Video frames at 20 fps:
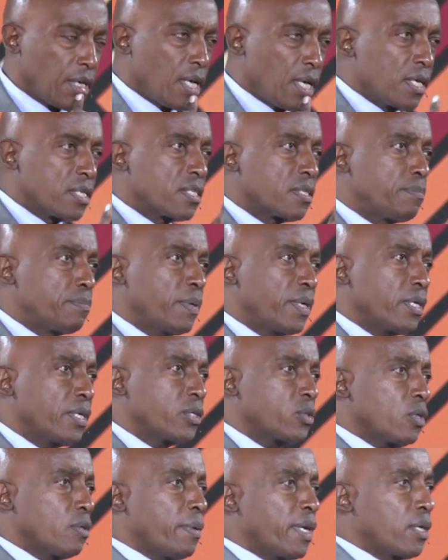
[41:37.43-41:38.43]

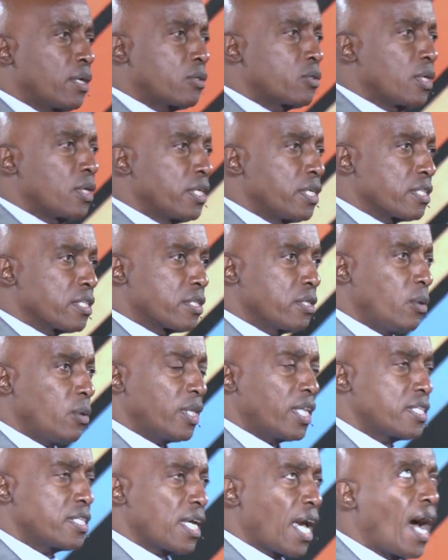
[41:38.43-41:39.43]
Spiritual but not religious. You know
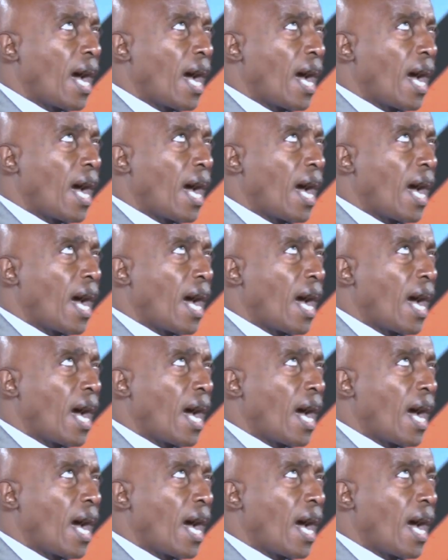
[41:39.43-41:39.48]
what they say?